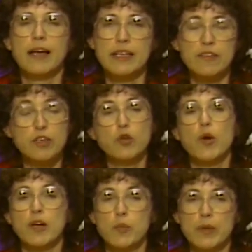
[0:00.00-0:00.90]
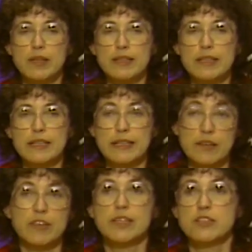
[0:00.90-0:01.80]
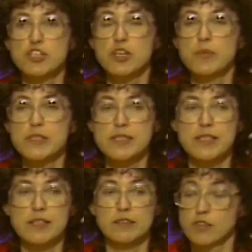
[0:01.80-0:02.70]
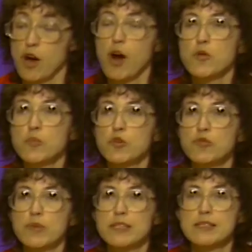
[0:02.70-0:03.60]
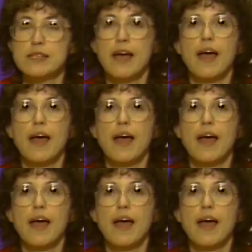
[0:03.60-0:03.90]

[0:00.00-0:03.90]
giving credibility, giving legitimacy to art movements